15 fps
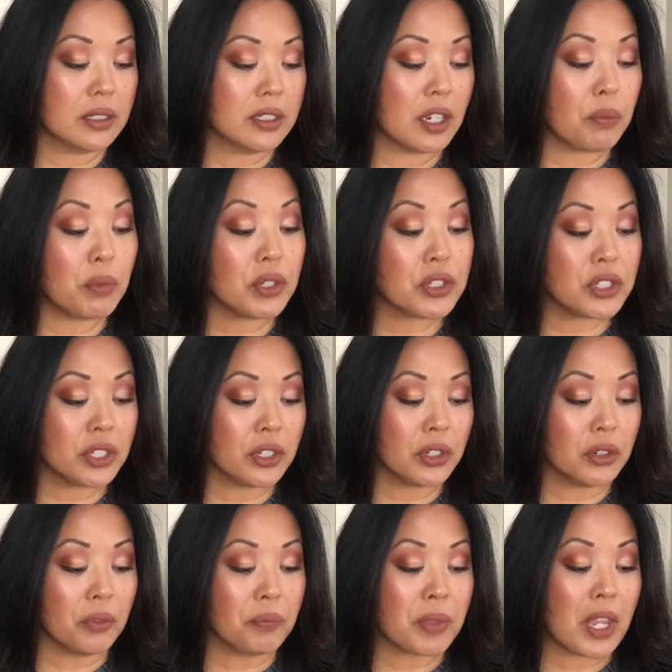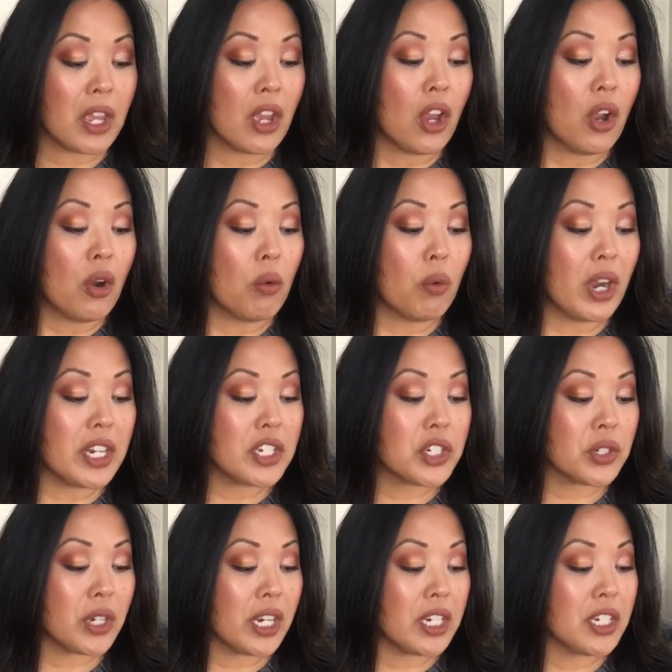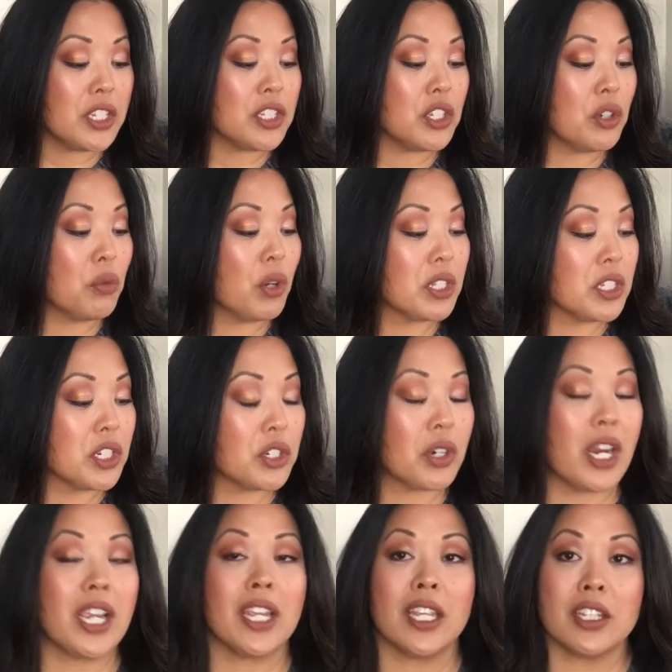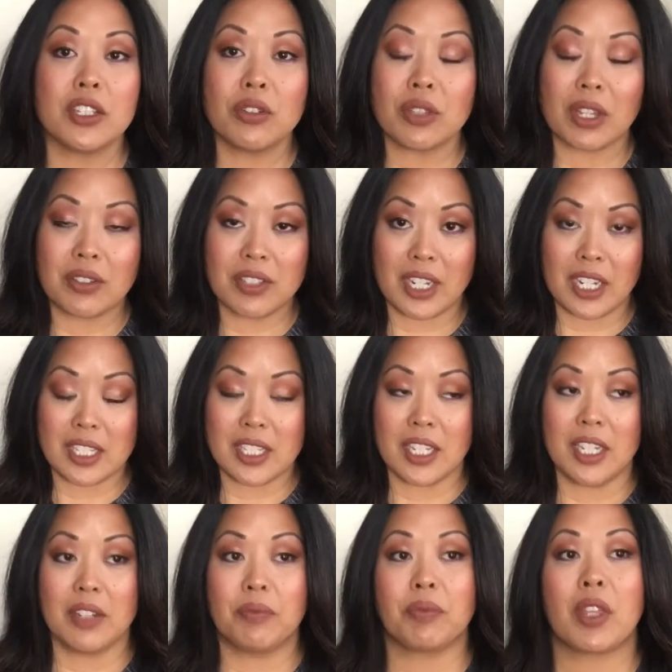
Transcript: Number two, what trend do you want to try in 2018?